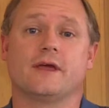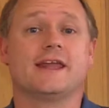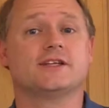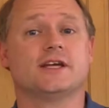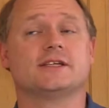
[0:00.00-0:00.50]
I
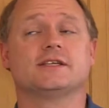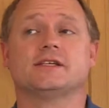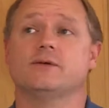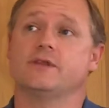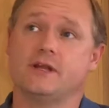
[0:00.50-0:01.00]
get a chance to
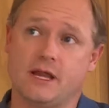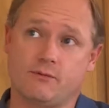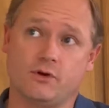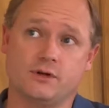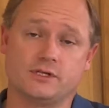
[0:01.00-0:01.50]
see what the
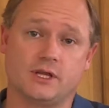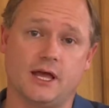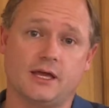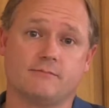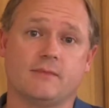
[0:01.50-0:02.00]
neighborhood is
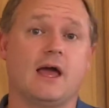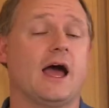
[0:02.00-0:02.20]
like.